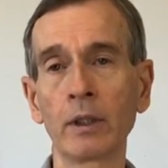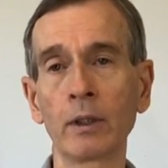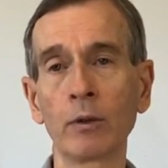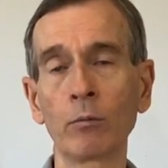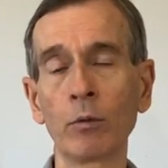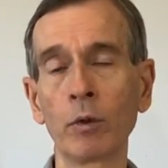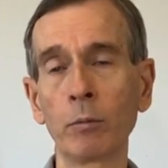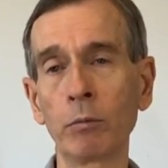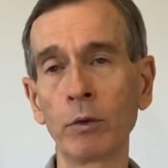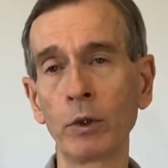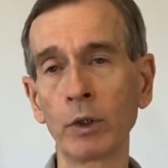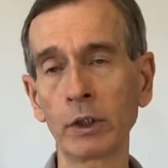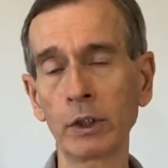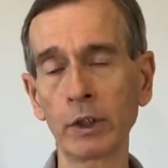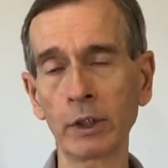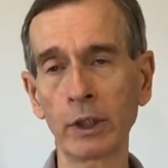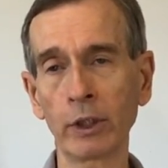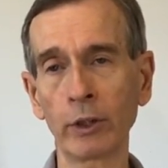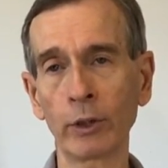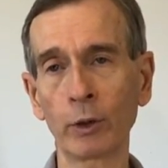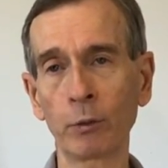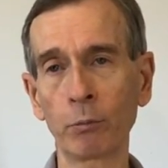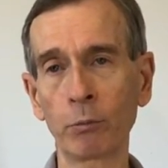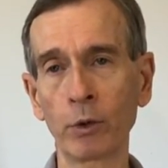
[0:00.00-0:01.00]
We put
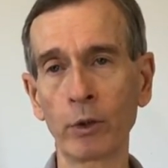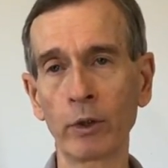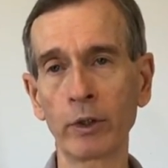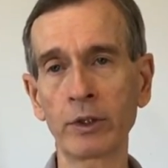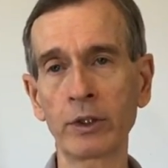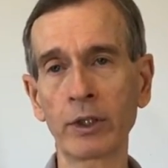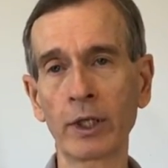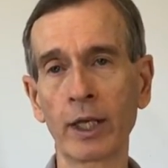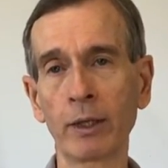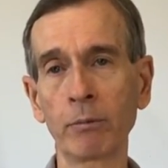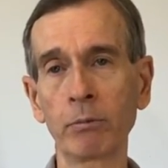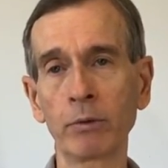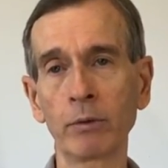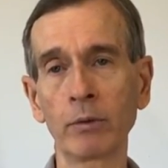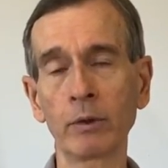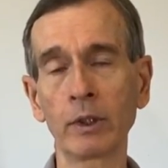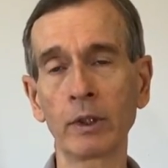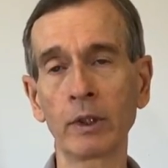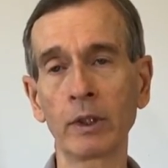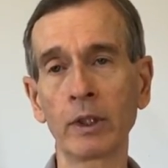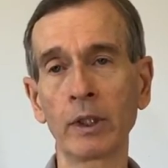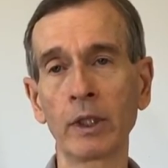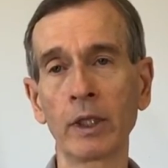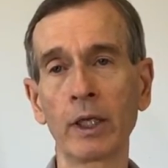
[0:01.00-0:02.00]
together a prototype,
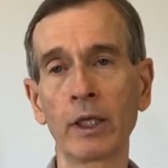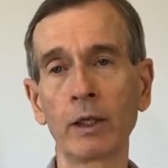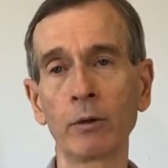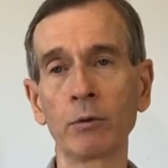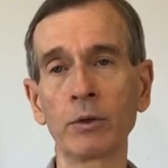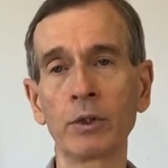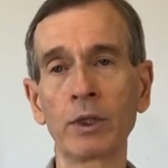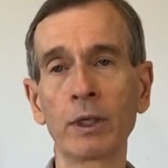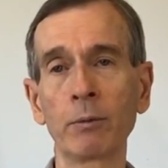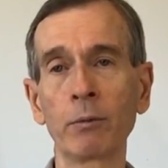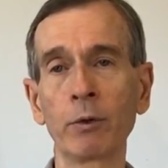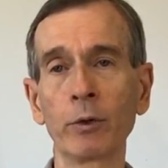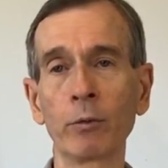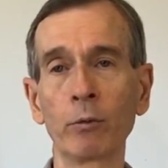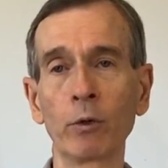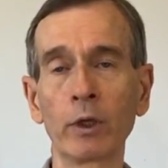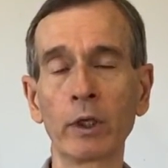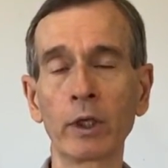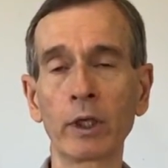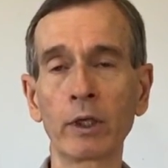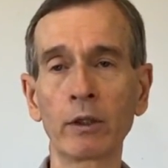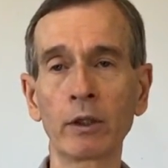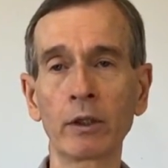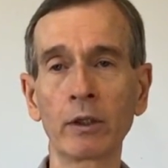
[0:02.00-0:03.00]
and it was able to
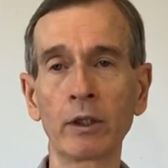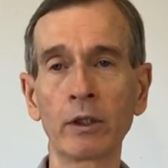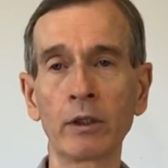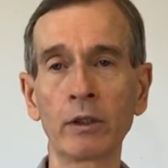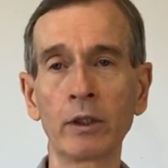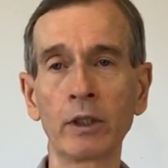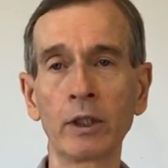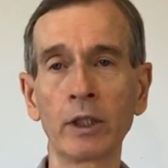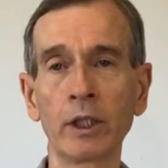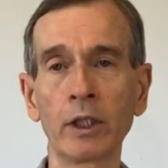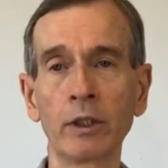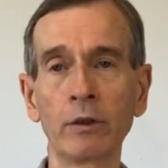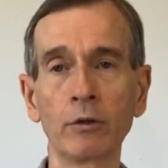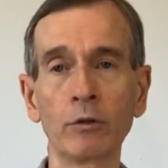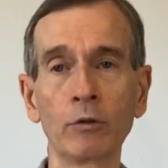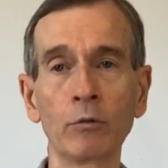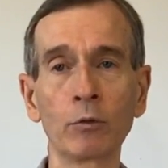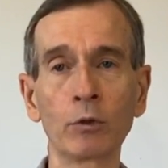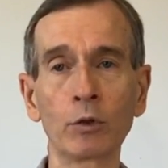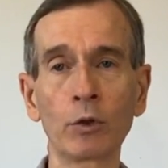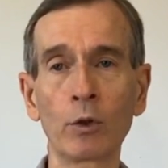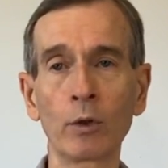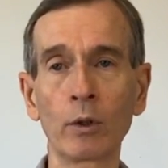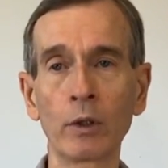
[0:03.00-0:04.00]
work
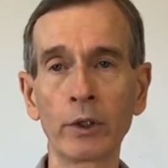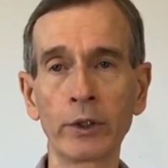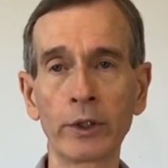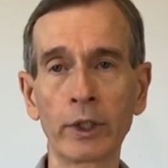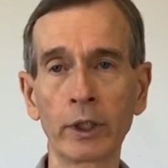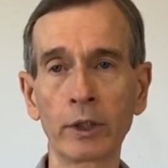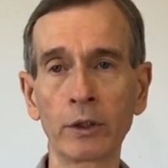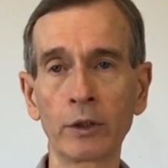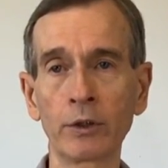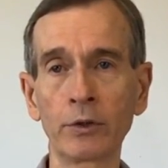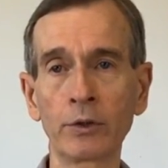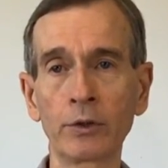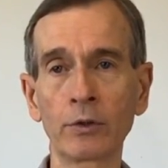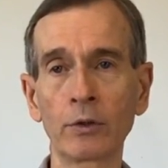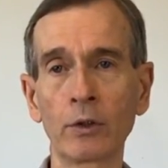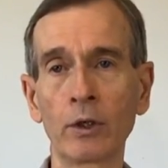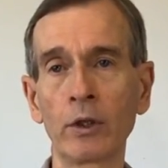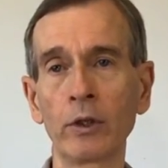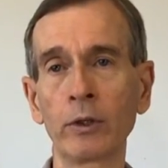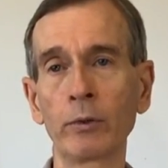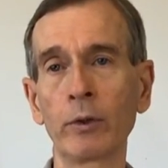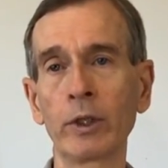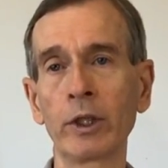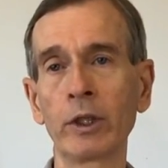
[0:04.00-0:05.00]
in total darkness
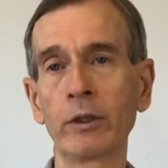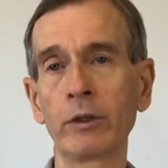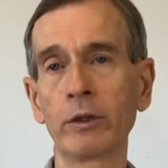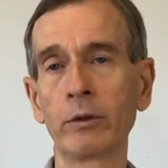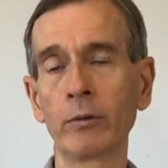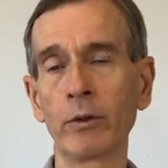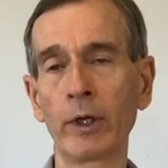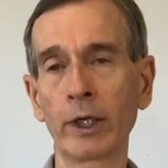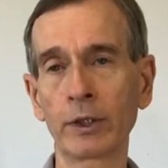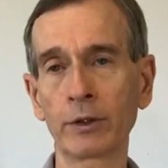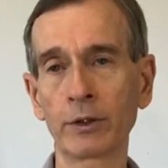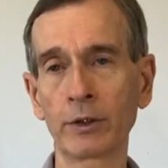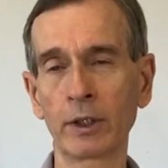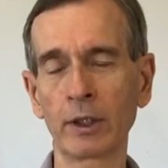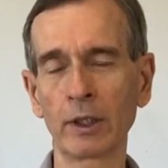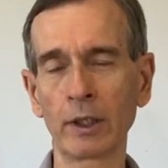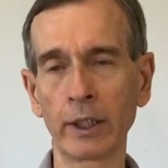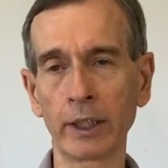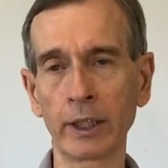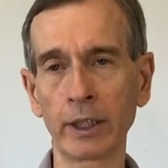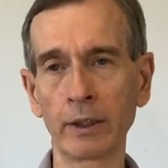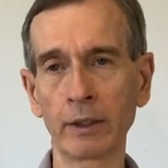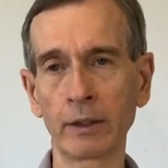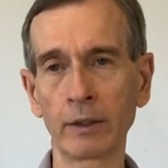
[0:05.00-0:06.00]
all the way to direct
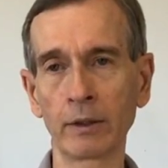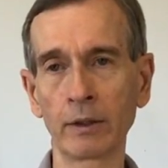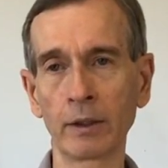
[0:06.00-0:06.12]
sunlight.